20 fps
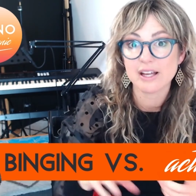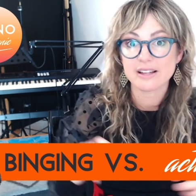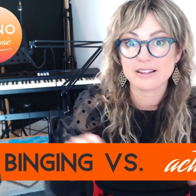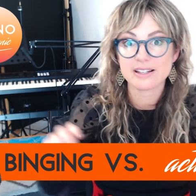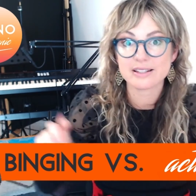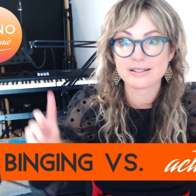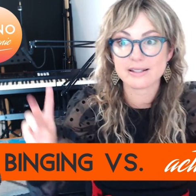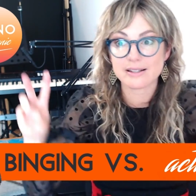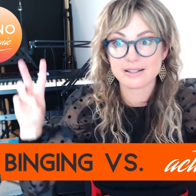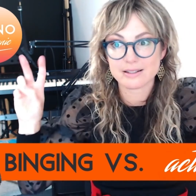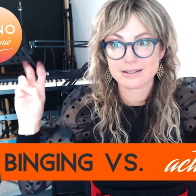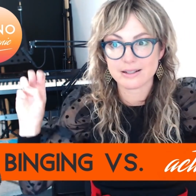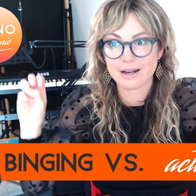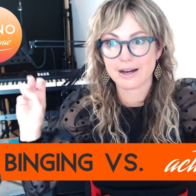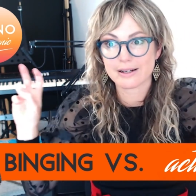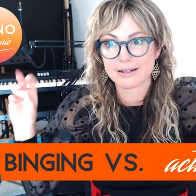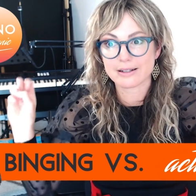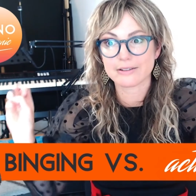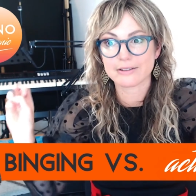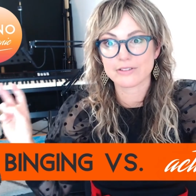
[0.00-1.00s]
that's in the
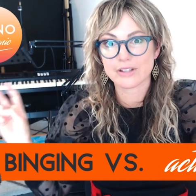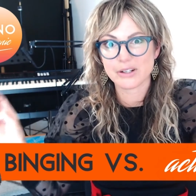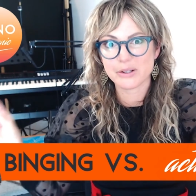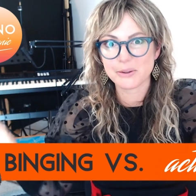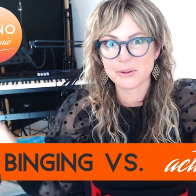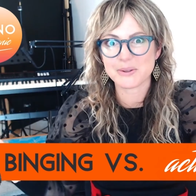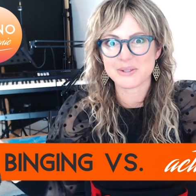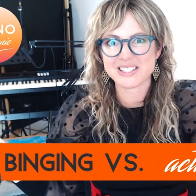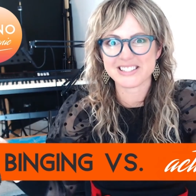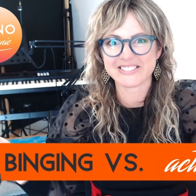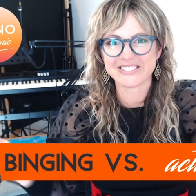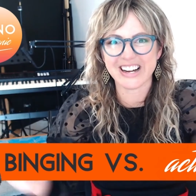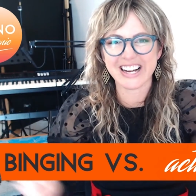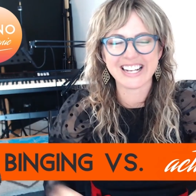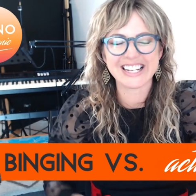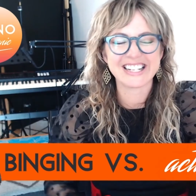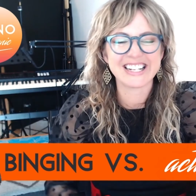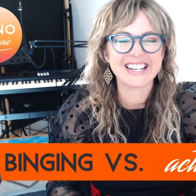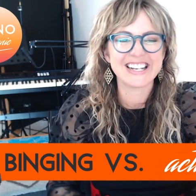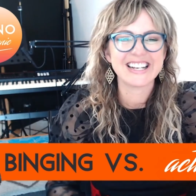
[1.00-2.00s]
title of the course,
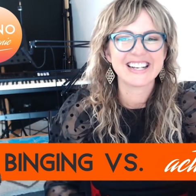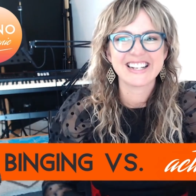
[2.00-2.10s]
right?